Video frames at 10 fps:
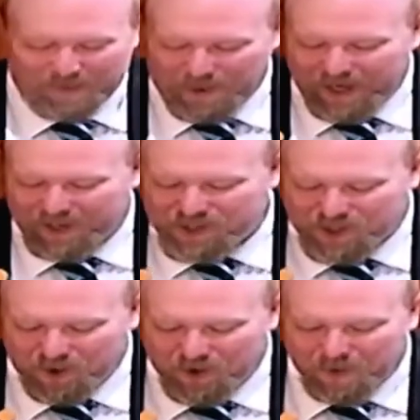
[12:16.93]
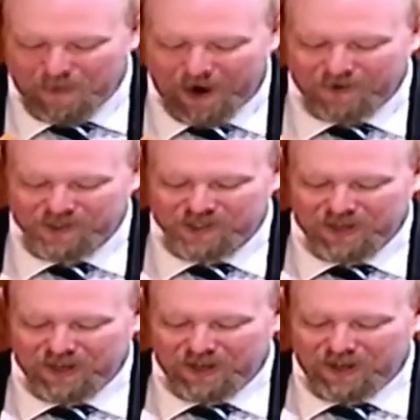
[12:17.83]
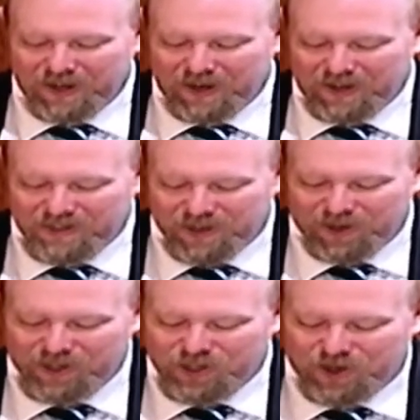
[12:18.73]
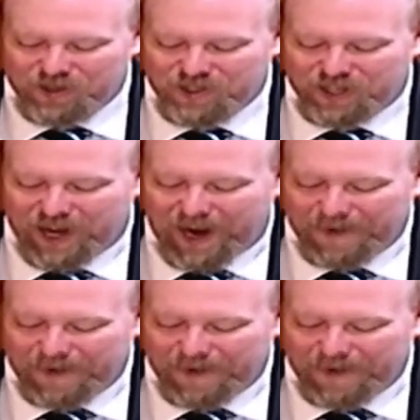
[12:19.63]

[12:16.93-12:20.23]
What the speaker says: be concerned about during church today.